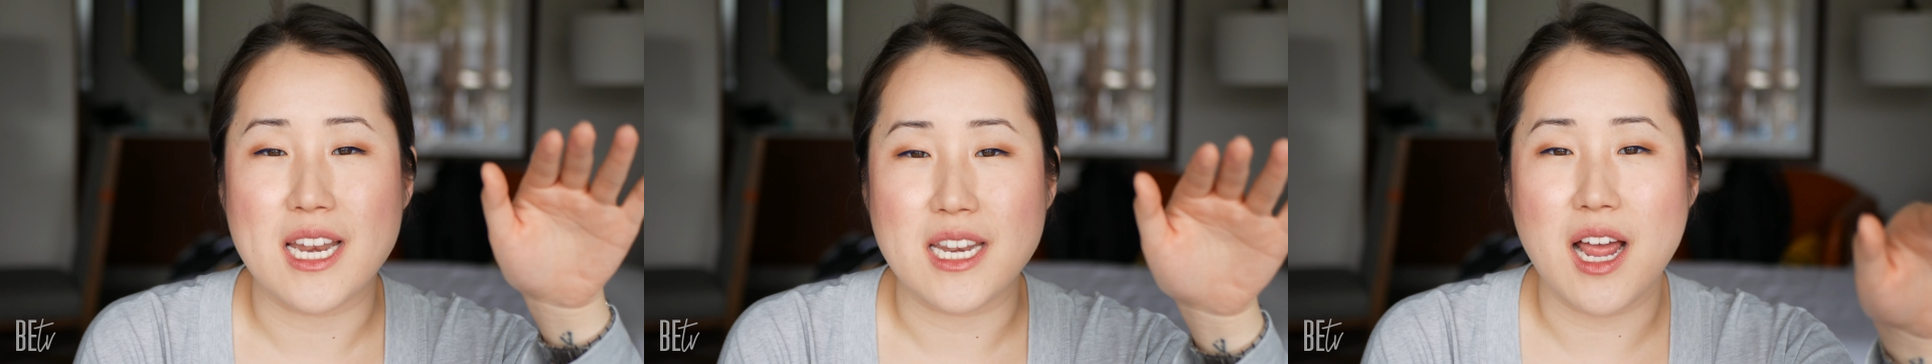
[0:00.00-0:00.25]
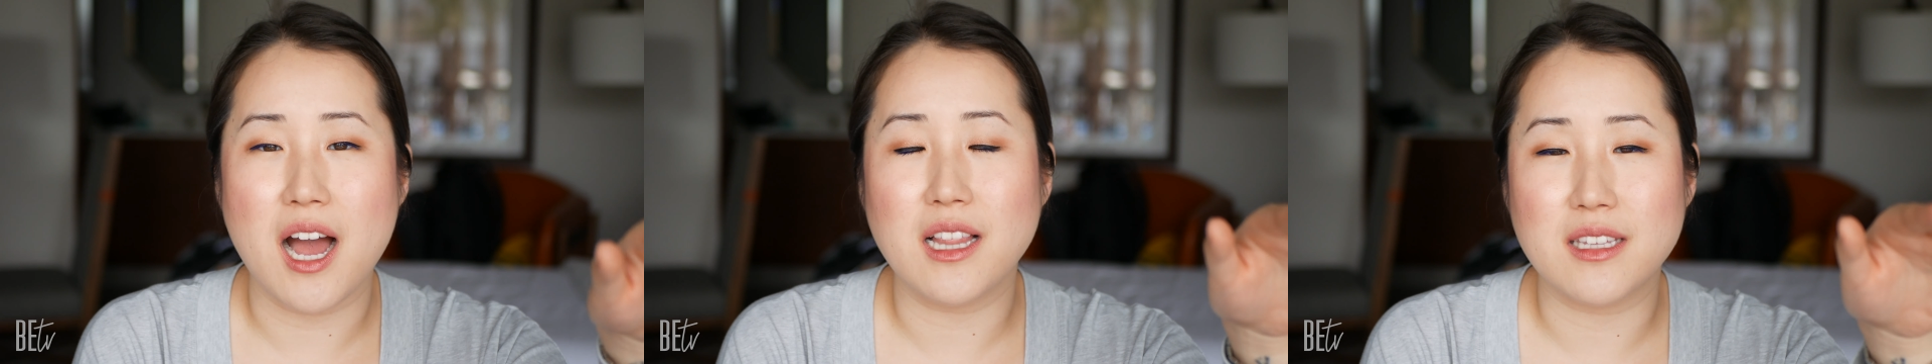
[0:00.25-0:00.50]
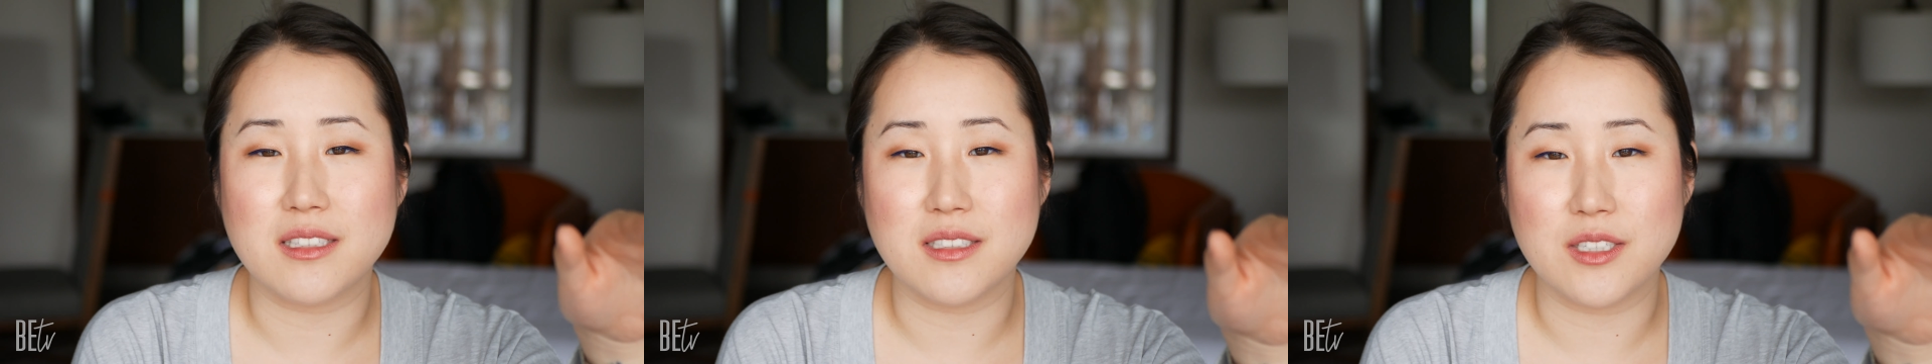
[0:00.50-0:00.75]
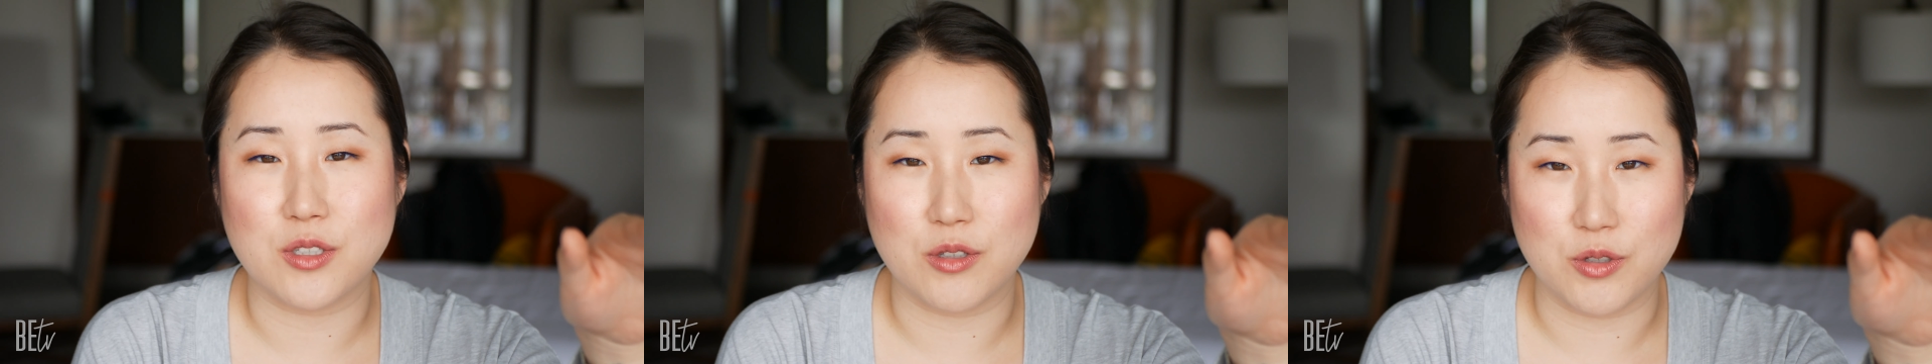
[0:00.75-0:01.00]
not
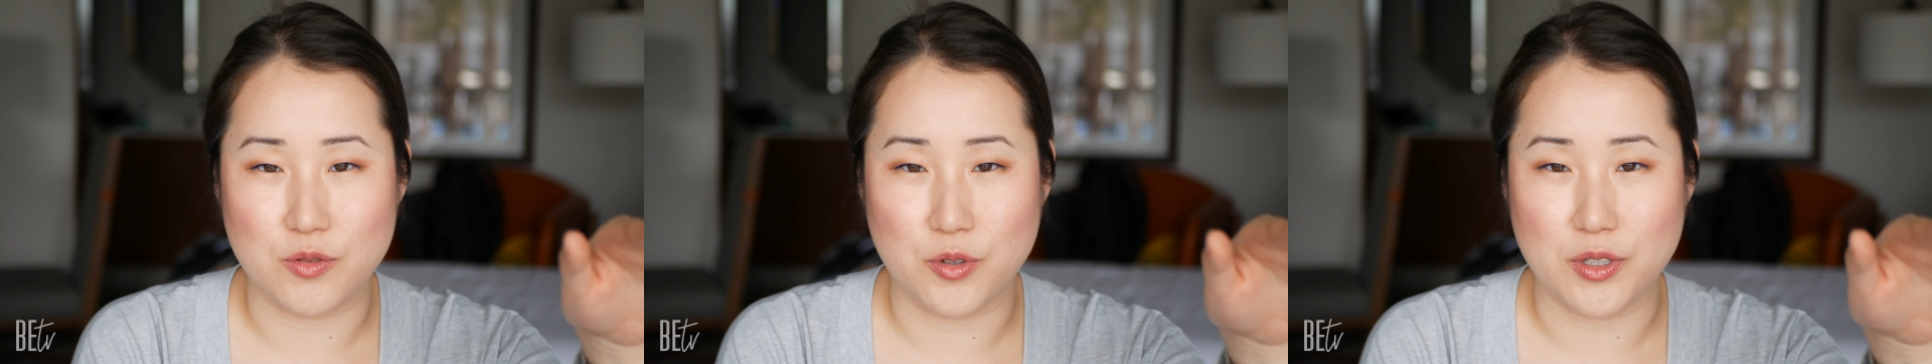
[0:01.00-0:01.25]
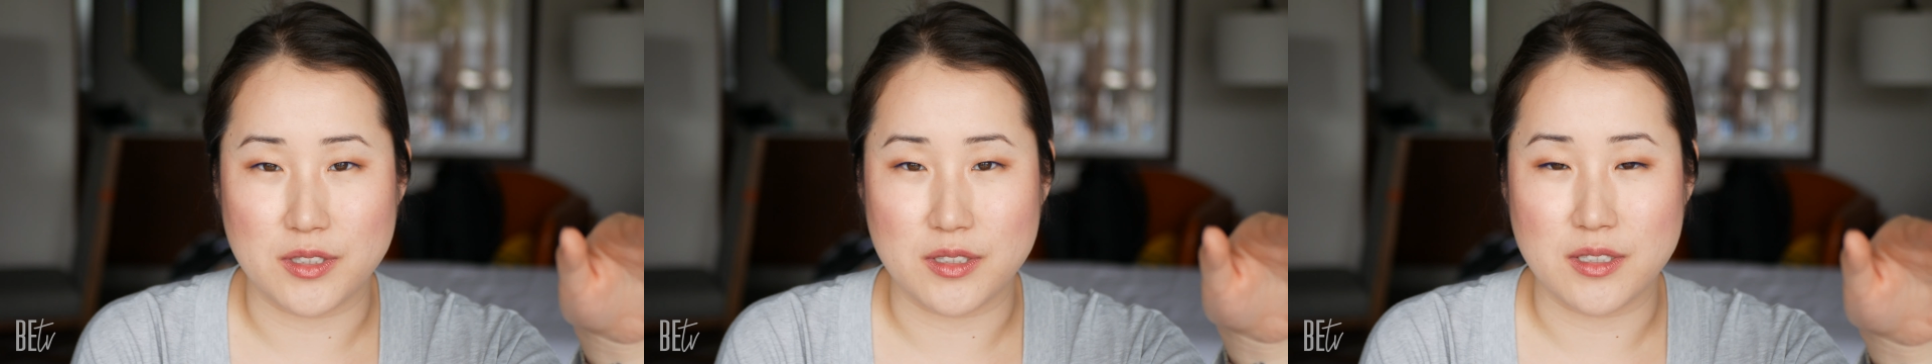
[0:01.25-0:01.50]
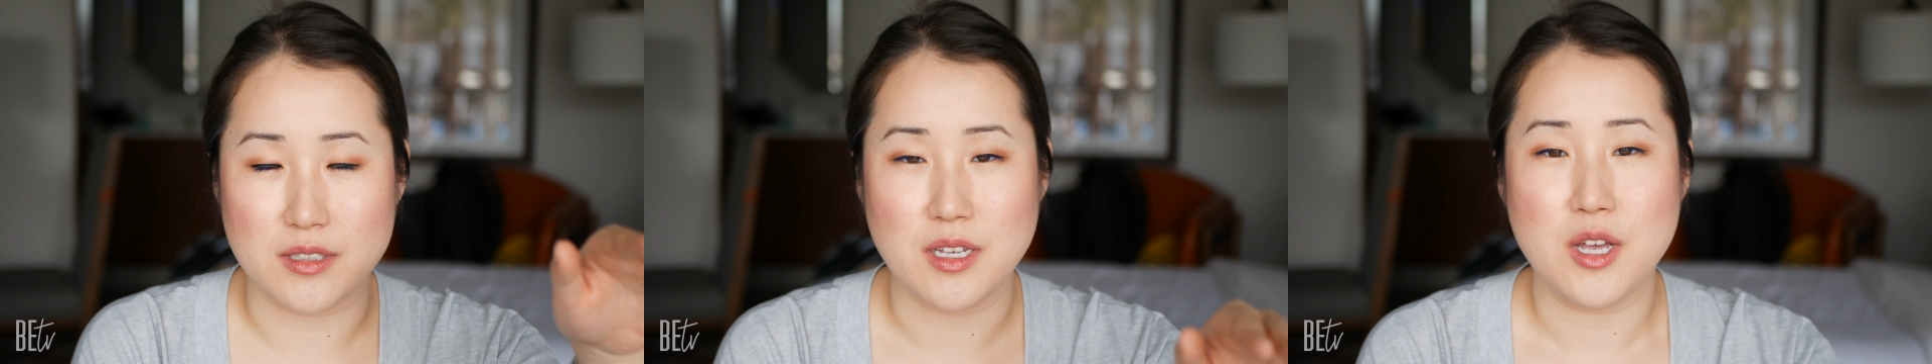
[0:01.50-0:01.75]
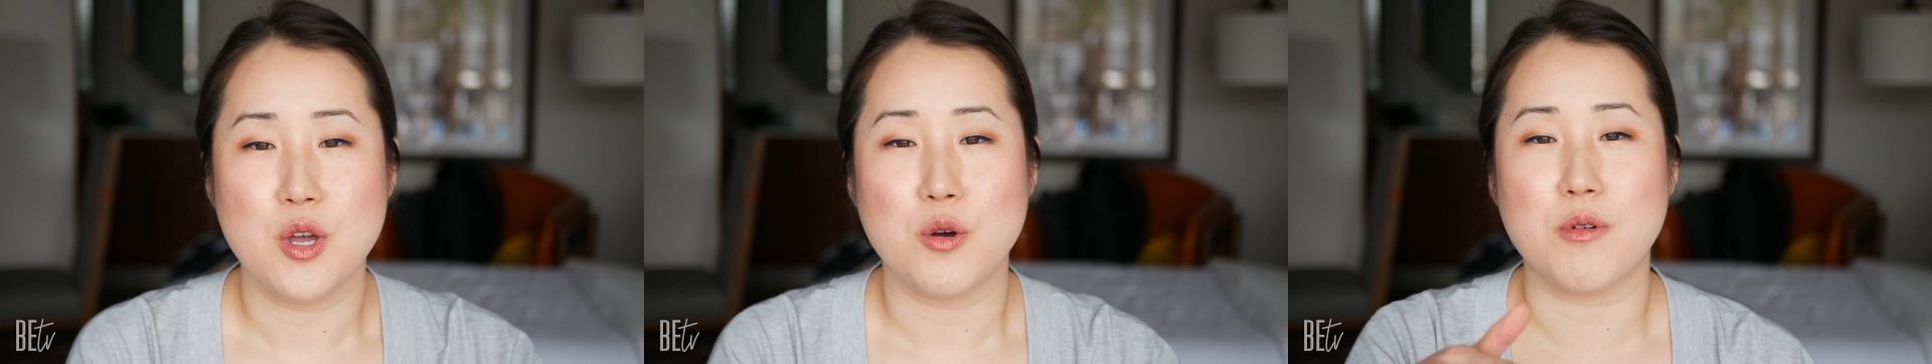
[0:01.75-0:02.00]
listening to those voices.
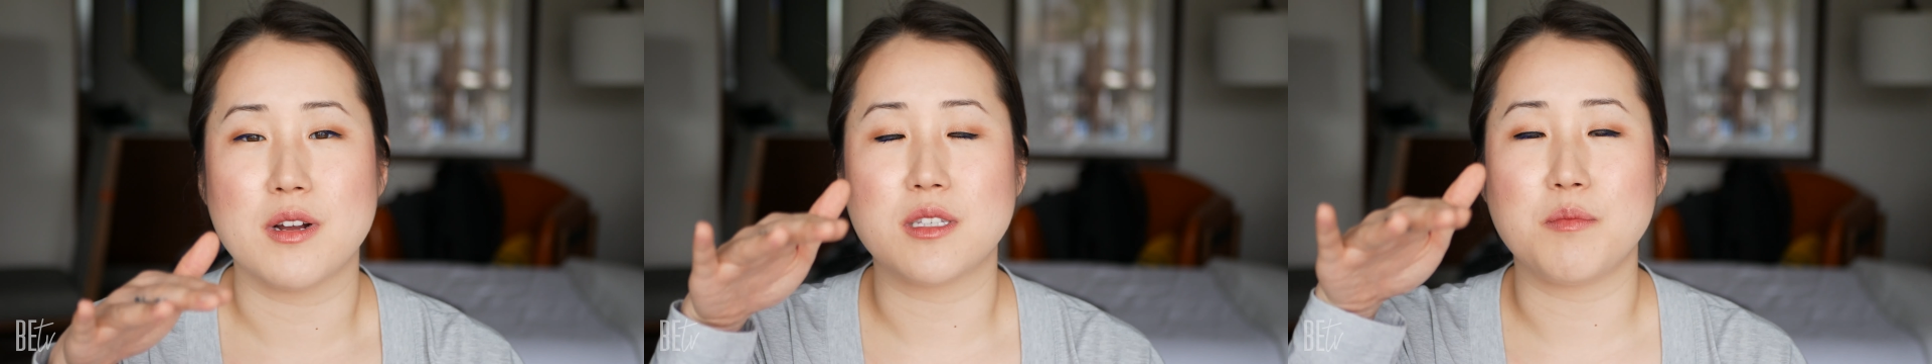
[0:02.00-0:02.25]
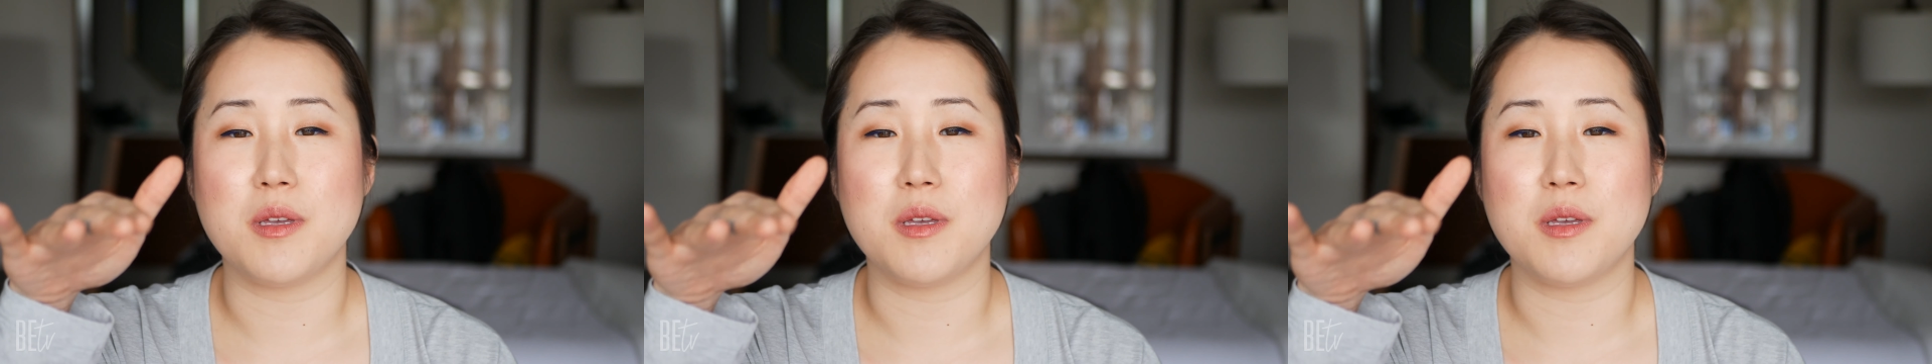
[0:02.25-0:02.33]
Whereas the